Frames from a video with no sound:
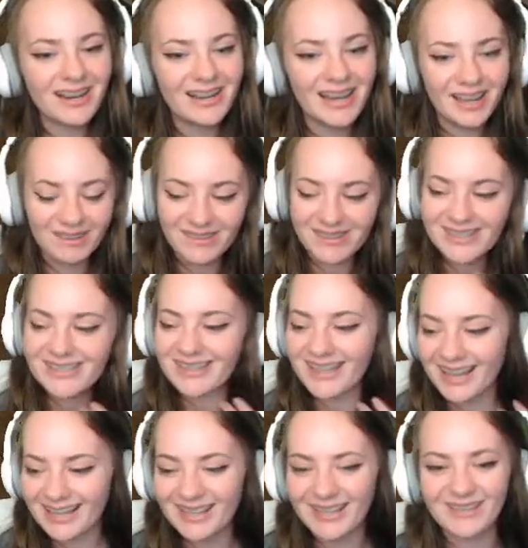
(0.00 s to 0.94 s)
language.
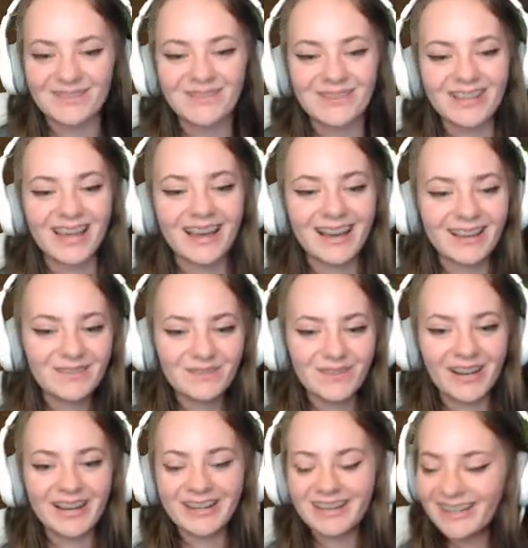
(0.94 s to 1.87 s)
Thank you for that,
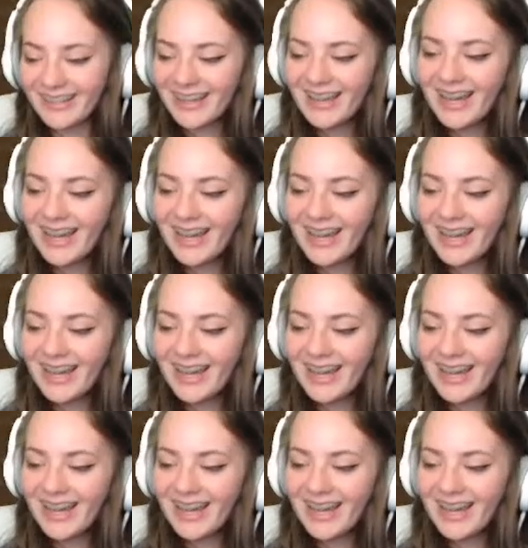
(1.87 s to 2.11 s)
Violet.